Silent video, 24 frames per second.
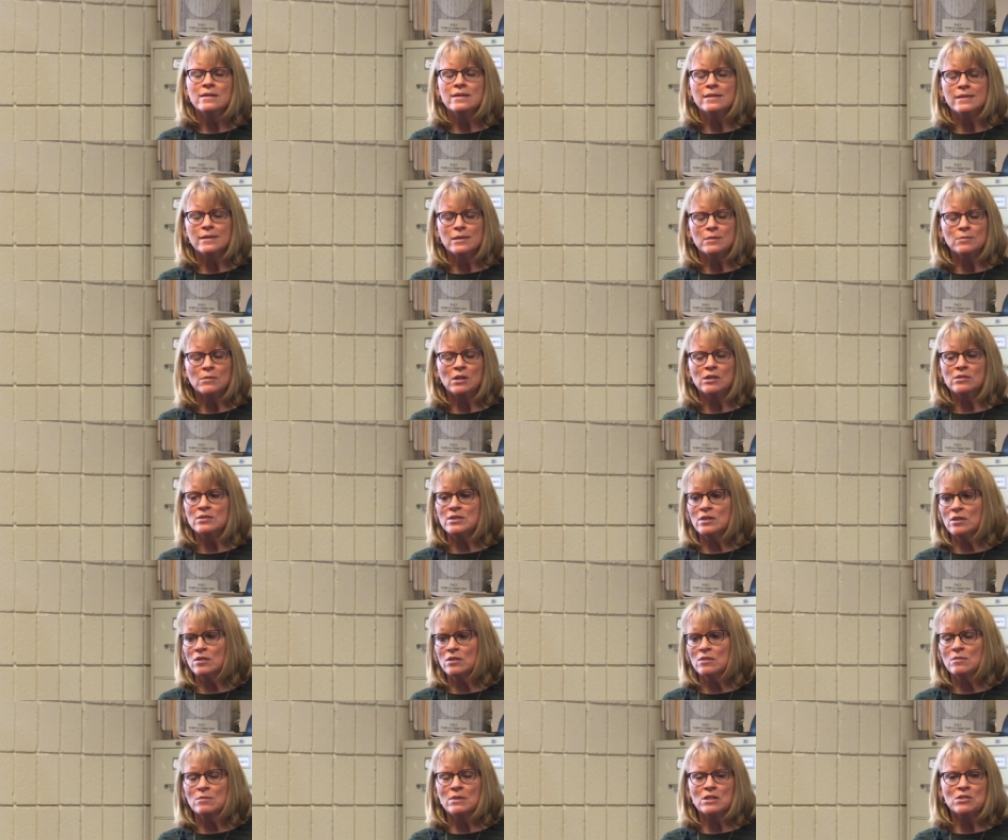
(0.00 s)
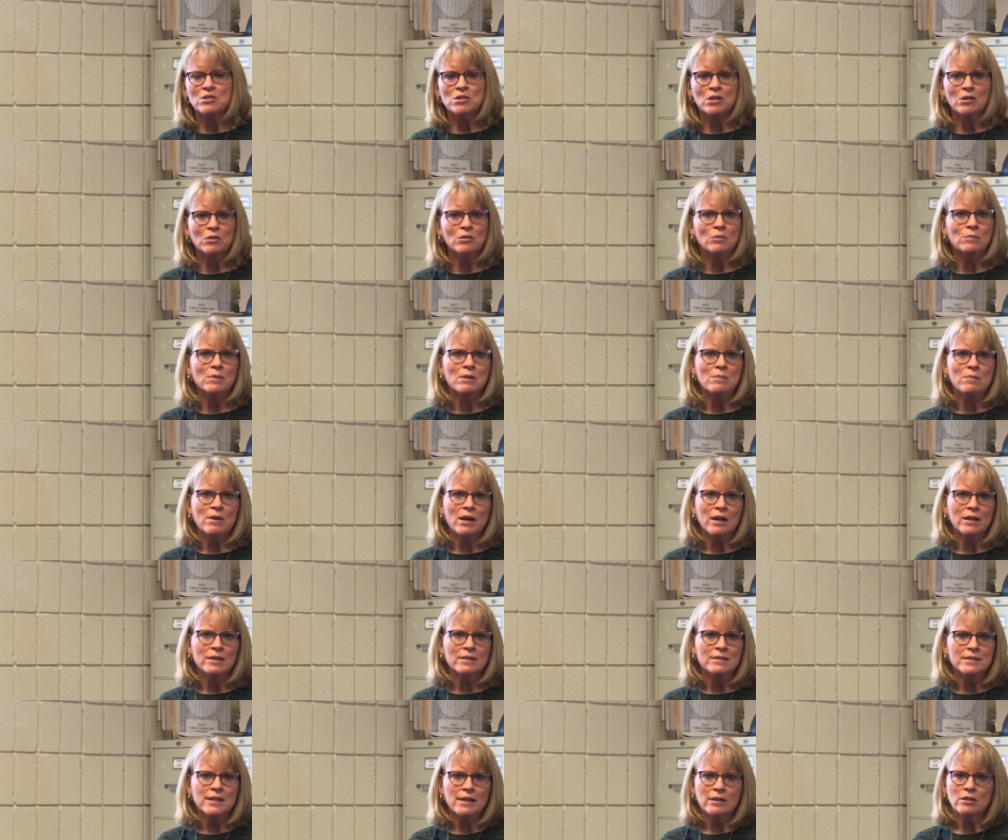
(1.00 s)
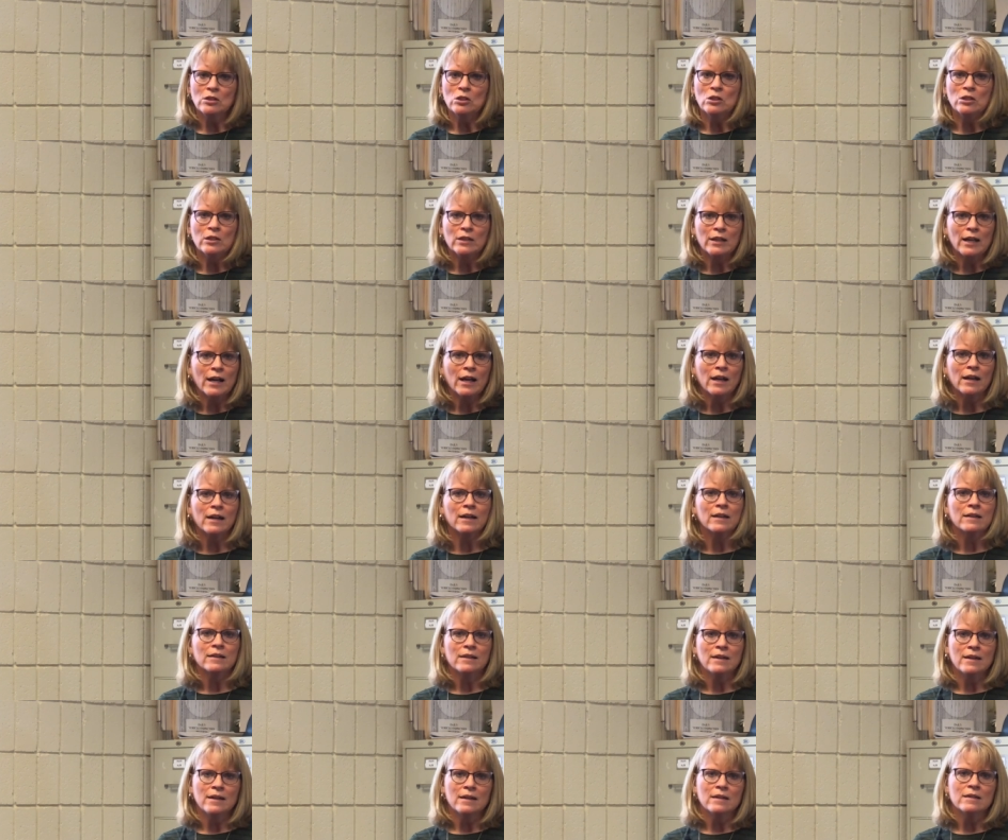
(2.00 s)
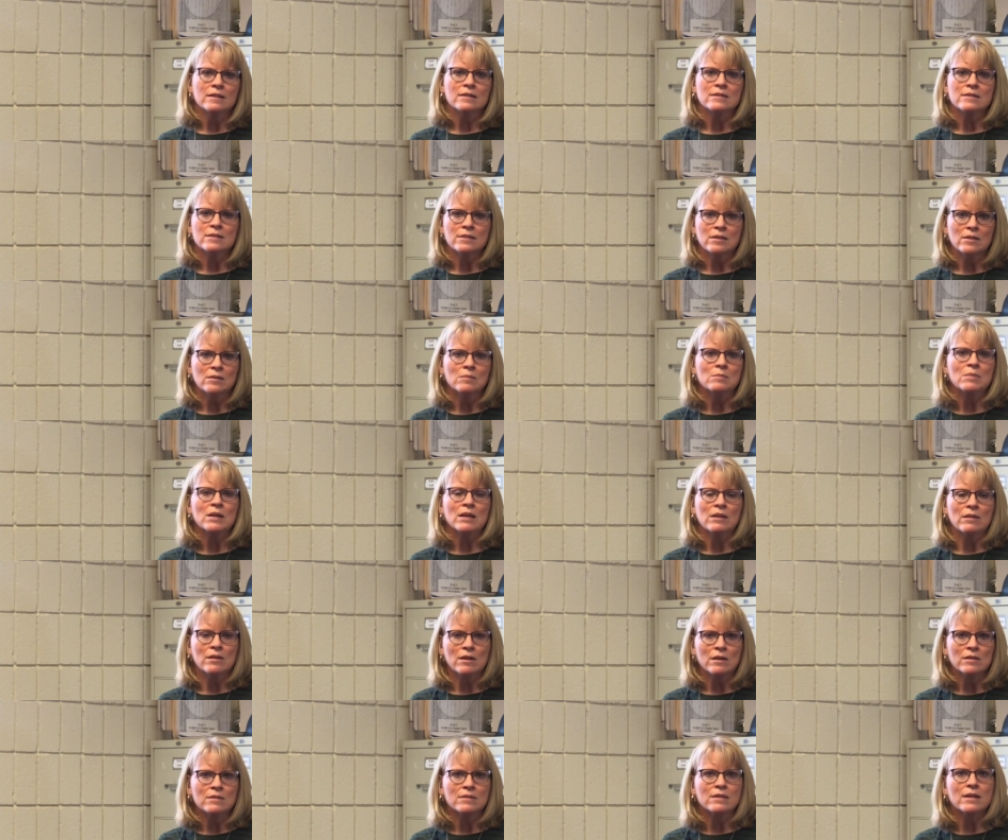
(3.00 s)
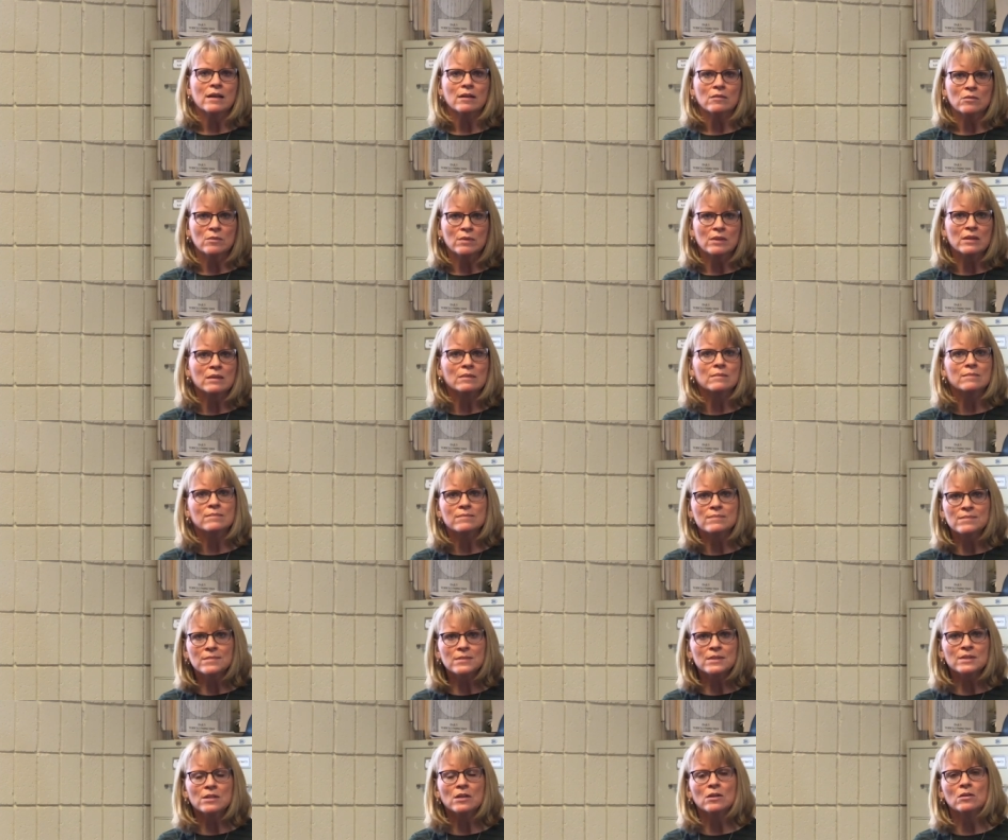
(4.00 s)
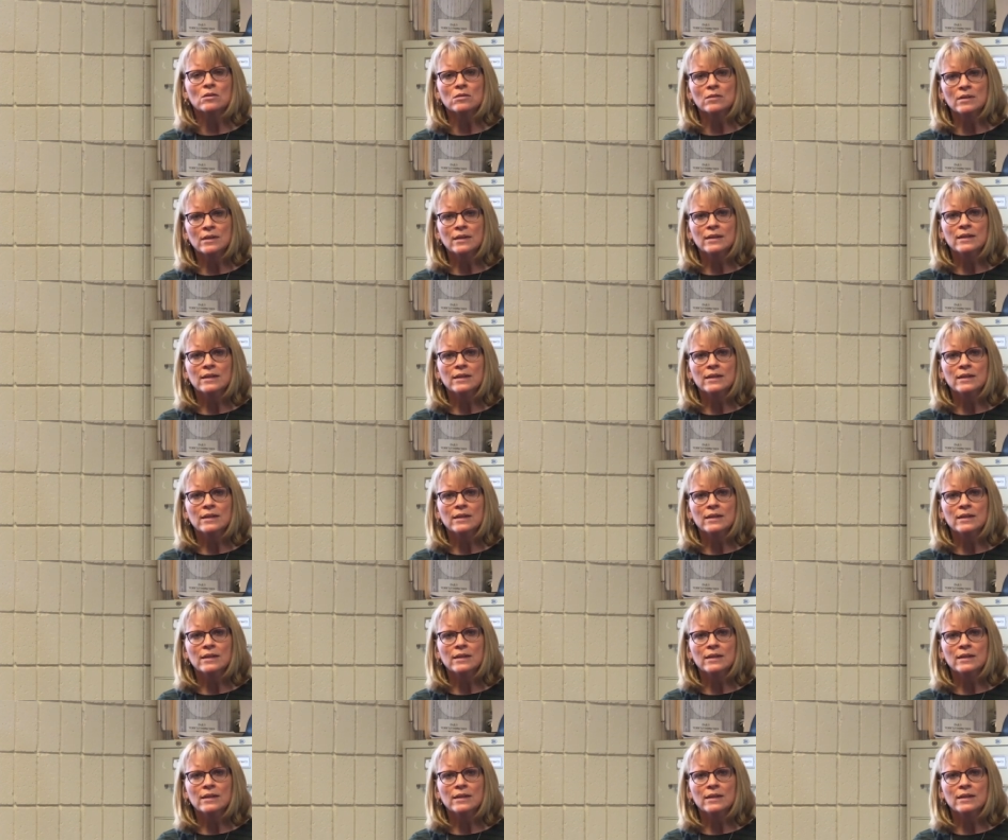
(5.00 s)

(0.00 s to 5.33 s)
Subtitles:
I'll tell them that Chuck will be by to take a look at it and be in contact with them. So.